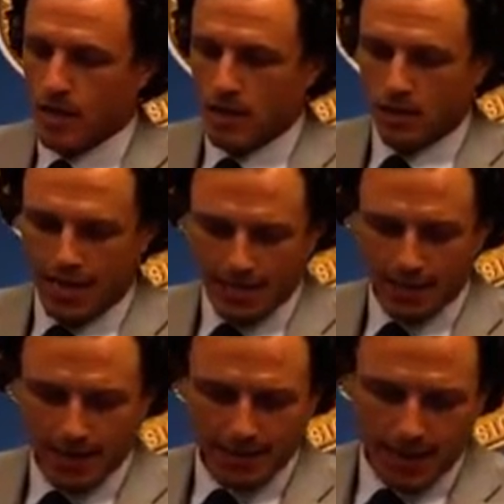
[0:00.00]
The last
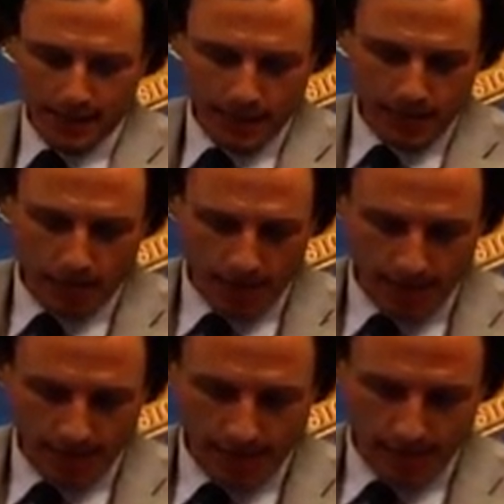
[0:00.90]
main topic is
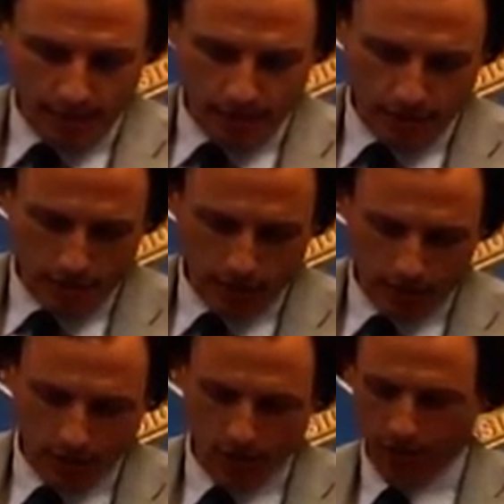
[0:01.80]
prostate cancer, and then
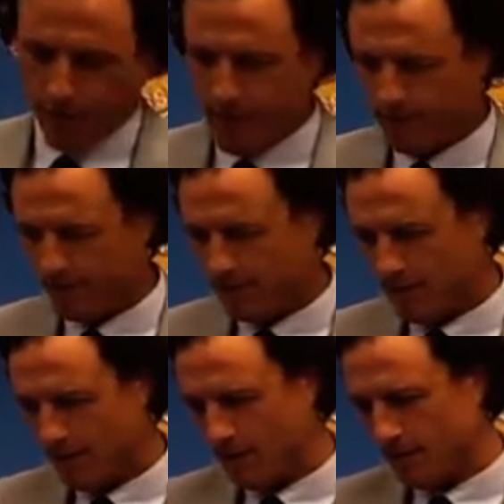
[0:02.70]
hopefully we'll have about
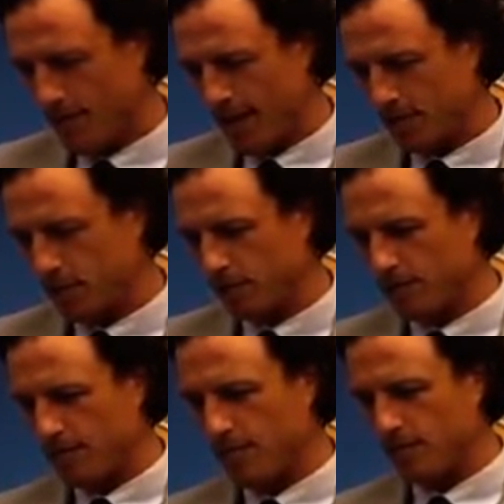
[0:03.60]
a maximum of
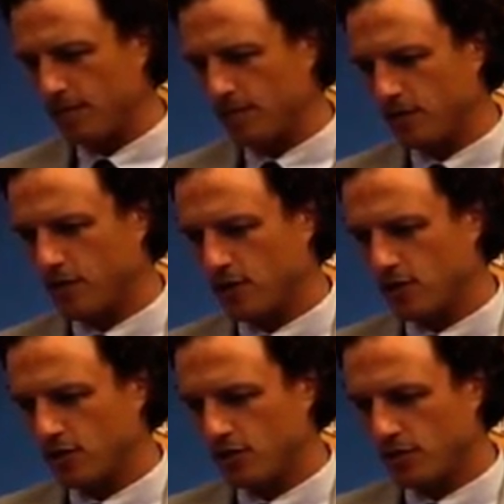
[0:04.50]
10 minutes for
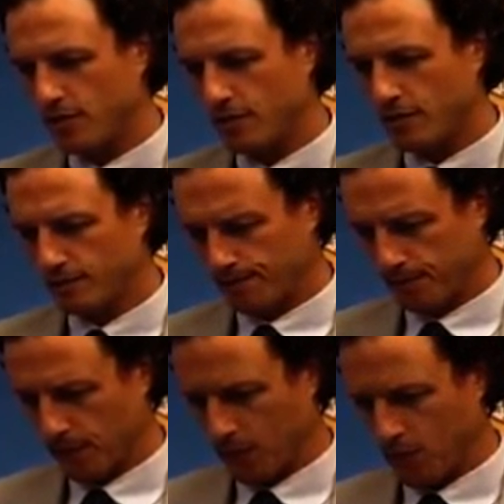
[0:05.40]
questions if
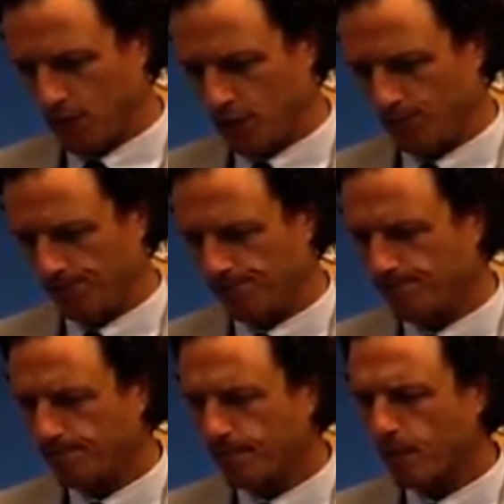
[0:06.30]
you wish.
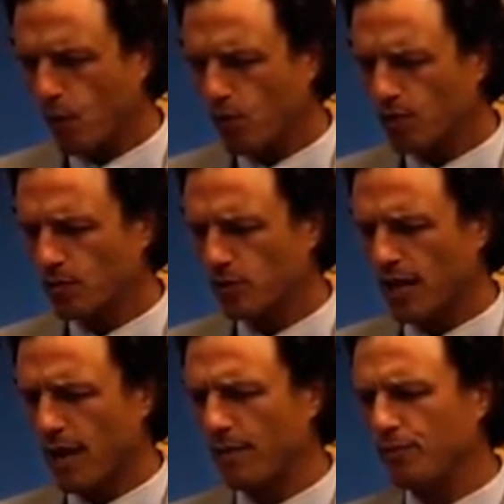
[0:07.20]
What is the most
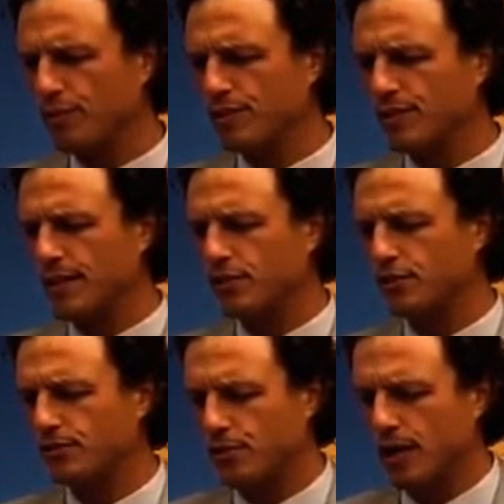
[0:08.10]
common
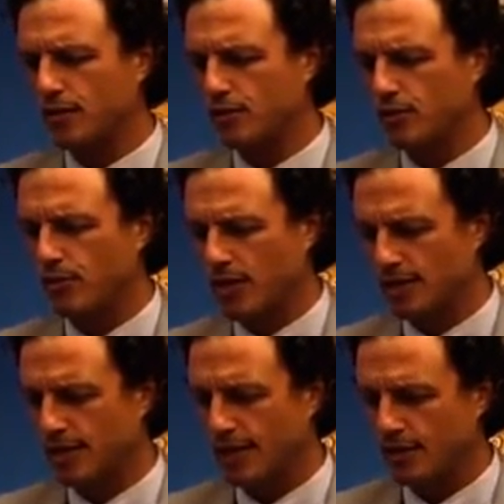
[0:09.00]
presentation prior to a
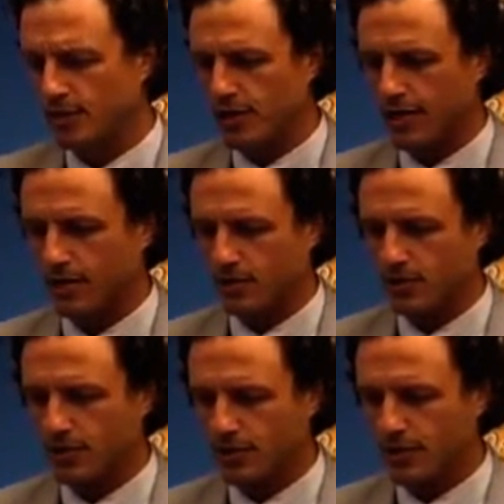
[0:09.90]
prostate cancer
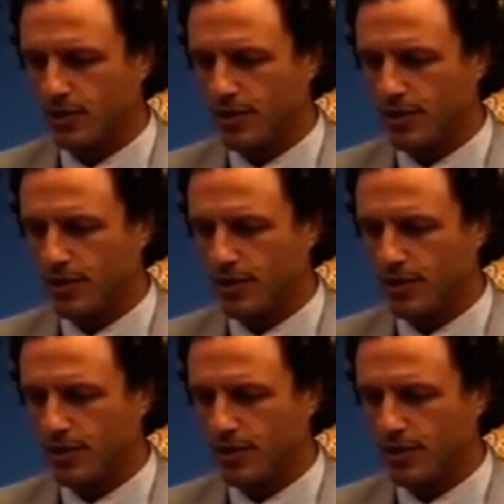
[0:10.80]
diagnosis?